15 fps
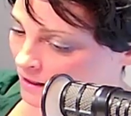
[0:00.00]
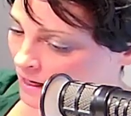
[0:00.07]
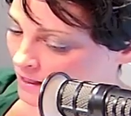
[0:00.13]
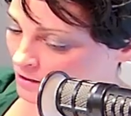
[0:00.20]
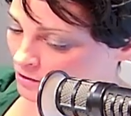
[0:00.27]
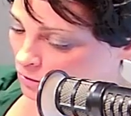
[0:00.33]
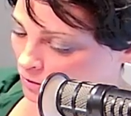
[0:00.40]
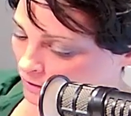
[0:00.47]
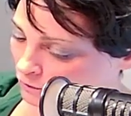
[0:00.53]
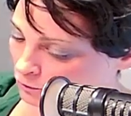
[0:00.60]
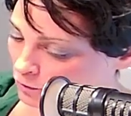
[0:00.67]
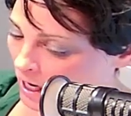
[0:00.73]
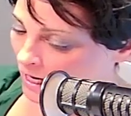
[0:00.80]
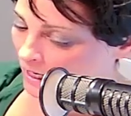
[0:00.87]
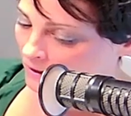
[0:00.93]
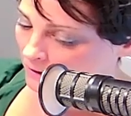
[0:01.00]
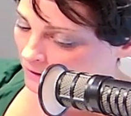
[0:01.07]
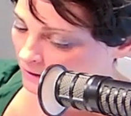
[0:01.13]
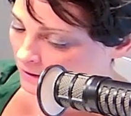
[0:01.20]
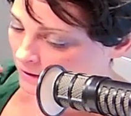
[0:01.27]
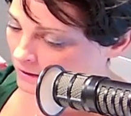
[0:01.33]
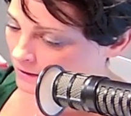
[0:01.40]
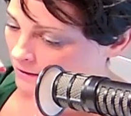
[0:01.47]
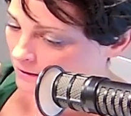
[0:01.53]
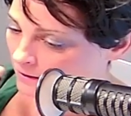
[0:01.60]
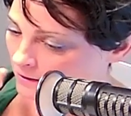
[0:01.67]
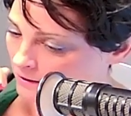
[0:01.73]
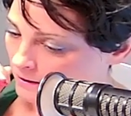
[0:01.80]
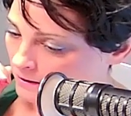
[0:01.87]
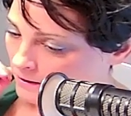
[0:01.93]
I sort of ride
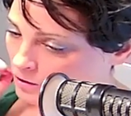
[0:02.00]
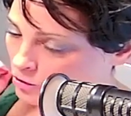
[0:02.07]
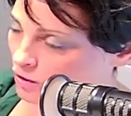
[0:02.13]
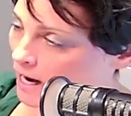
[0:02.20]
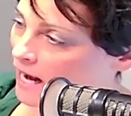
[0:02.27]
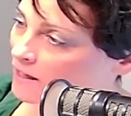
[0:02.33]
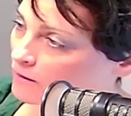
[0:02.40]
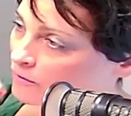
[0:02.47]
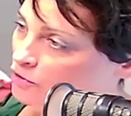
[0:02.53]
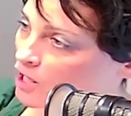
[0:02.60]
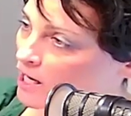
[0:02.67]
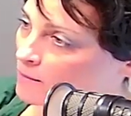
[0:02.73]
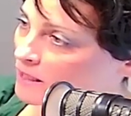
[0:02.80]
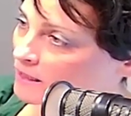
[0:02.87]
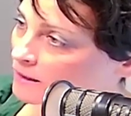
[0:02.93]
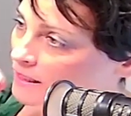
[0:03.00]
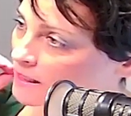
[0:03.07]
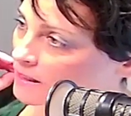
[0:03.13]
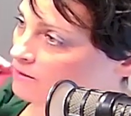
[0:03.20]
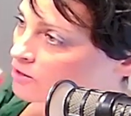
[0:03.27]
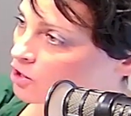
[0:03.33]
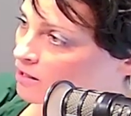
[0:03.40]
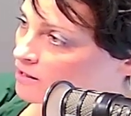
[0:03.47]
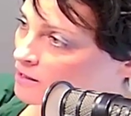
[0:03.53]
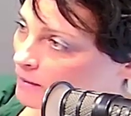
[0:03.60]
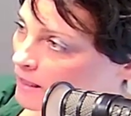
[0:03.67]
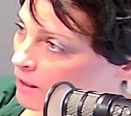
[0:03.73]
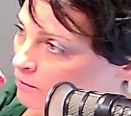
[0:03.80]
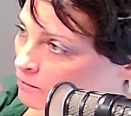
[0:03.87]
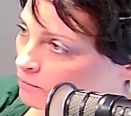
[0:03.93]
the track of Jamie Lee talks
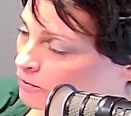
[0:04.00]
about